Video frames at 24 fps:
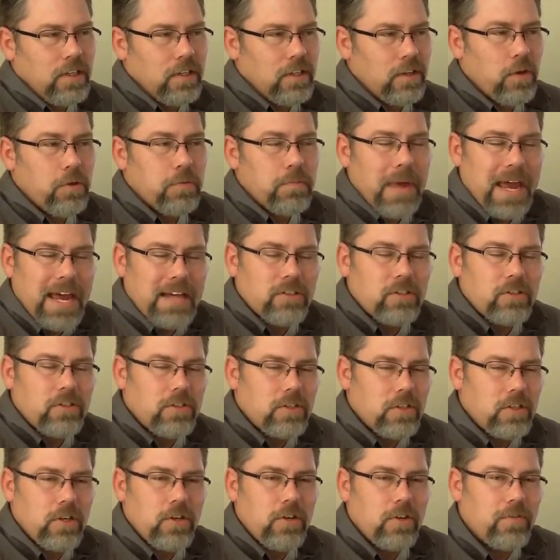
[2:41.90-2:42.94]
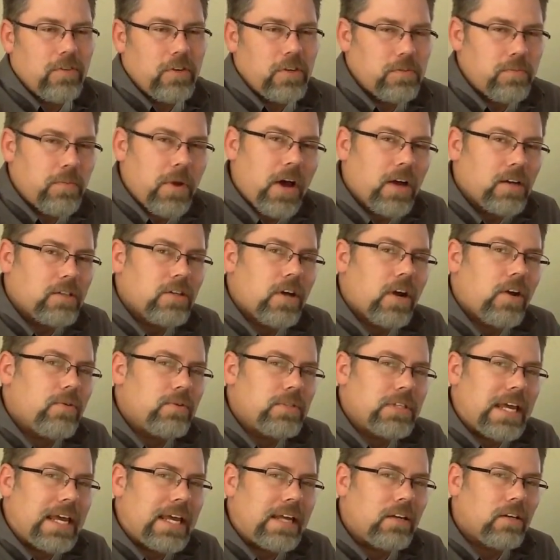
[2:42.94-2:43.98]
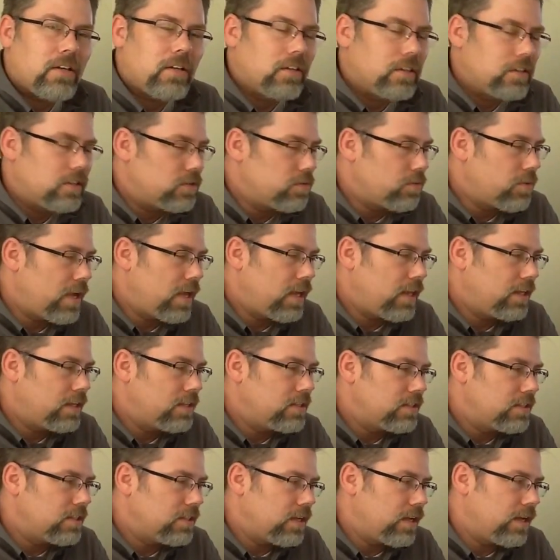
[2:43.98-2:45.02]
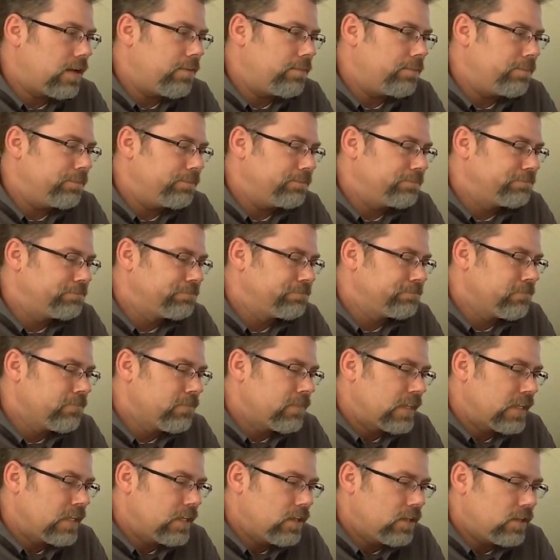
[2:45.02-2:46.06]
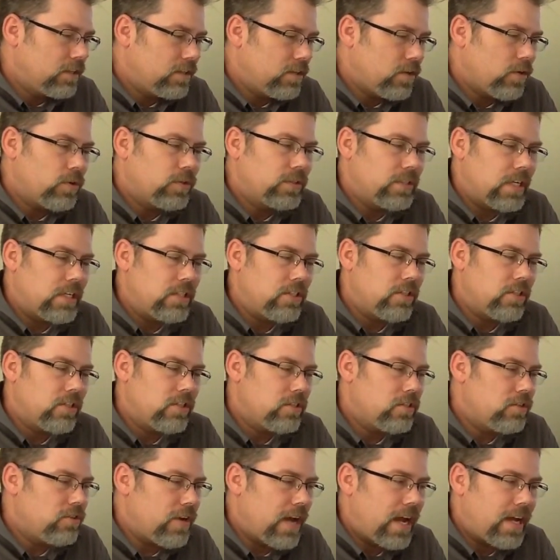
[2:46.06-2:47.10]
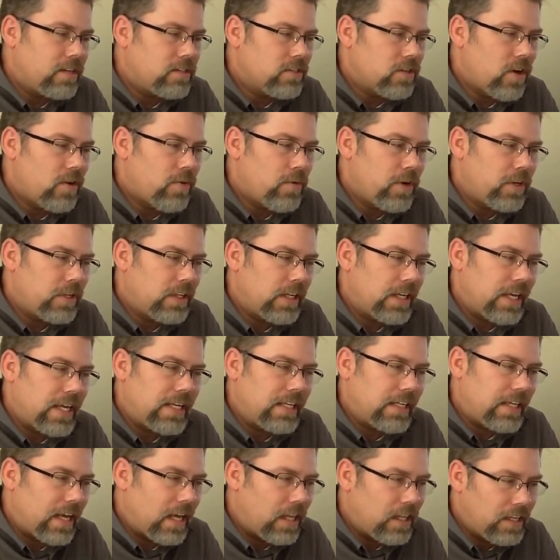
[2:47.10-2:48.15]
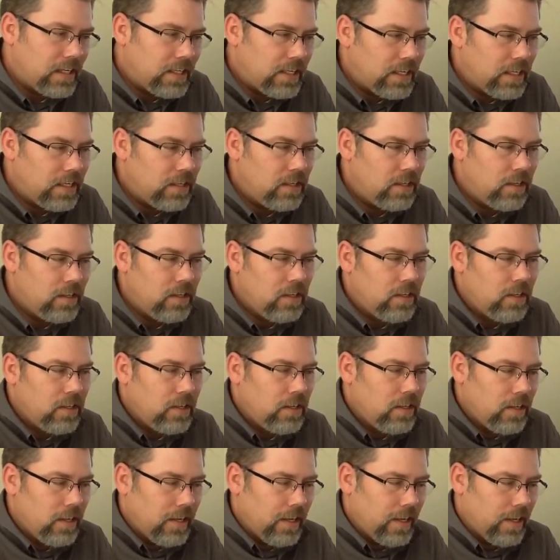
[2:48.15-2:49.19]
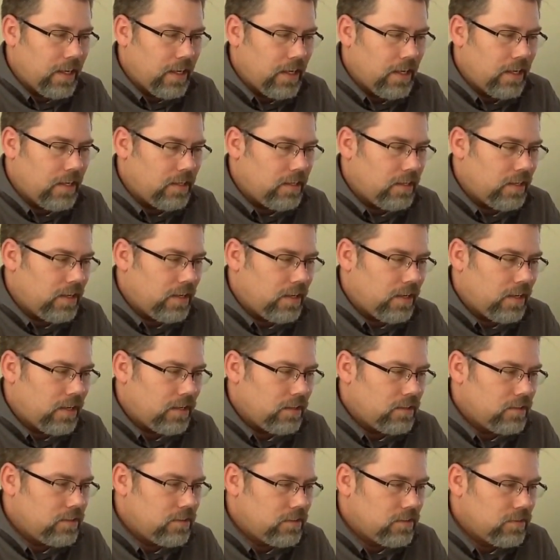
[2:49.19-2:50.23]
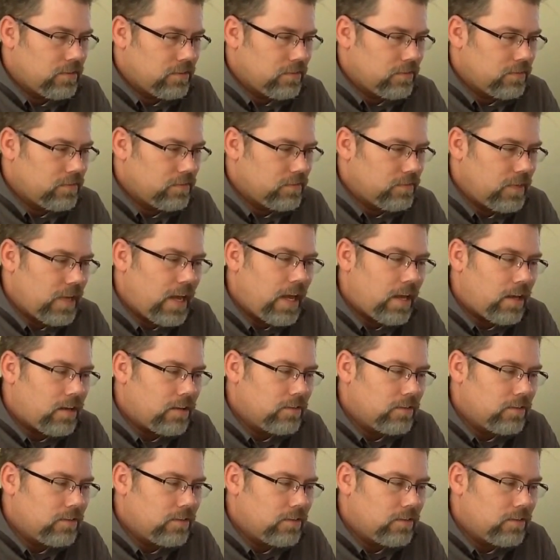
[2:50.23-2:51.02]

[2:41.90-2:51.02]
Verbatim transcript: the old Masters of the Universe box art was handled, as well as the old Dungeons and Dragons artwork that Ken Kelly did, and yeah.